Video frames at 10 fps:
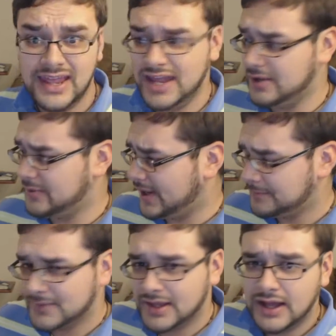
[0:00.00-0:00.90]
Anyway,
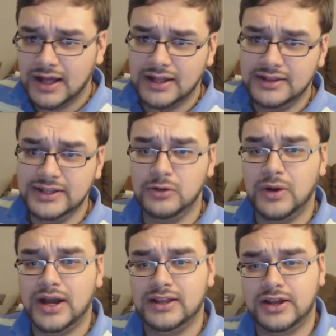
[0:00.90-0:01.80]
a little
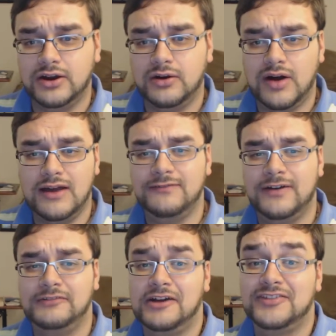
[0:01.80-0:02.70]
while ago, I
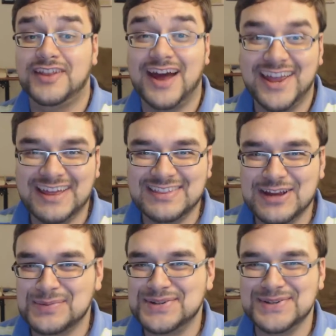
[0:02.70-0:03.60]
found out that I had
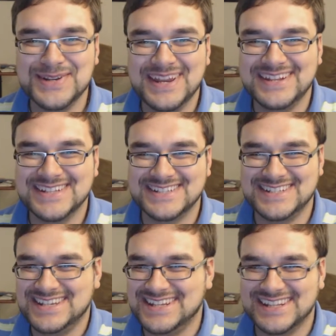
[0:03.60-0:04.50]
the opportunity to
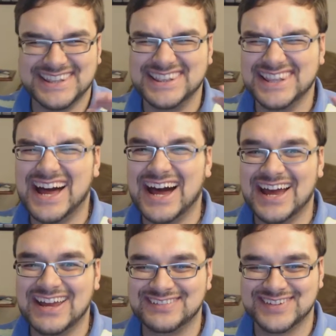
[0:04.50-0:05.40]
see it
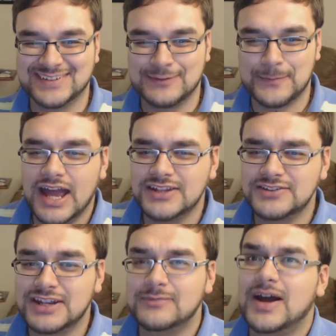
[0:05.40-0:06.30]
live. As
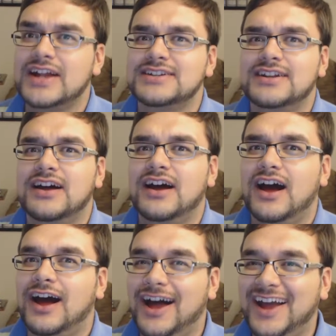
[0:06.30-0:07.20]
you can imagine,
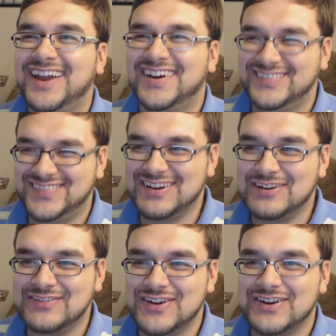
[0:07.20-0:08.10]
I got
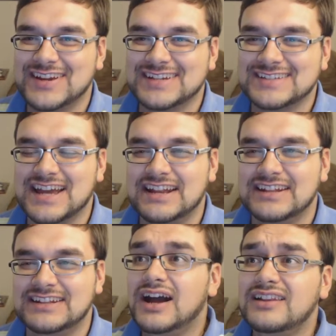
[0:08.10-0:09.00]
very
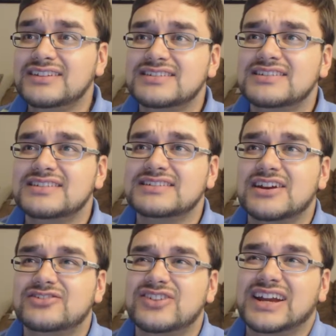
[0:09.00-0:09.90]
excited. I listened to the
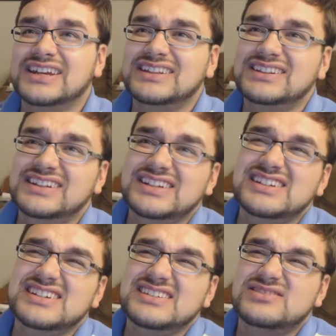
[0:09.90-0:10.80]
soundtrack at
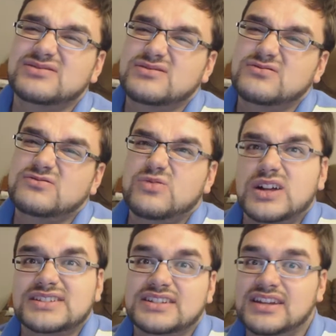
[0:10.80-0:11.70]
least
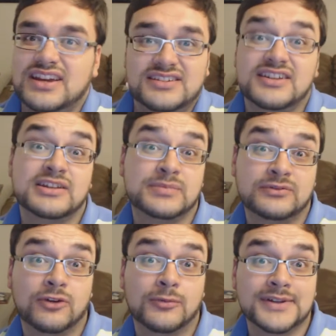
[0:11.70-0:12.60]
once a day until the
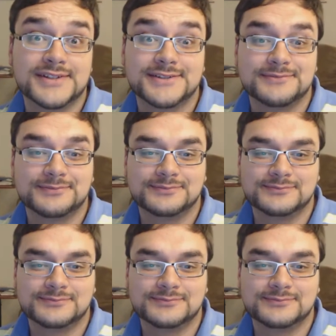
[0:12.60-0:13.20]
performance.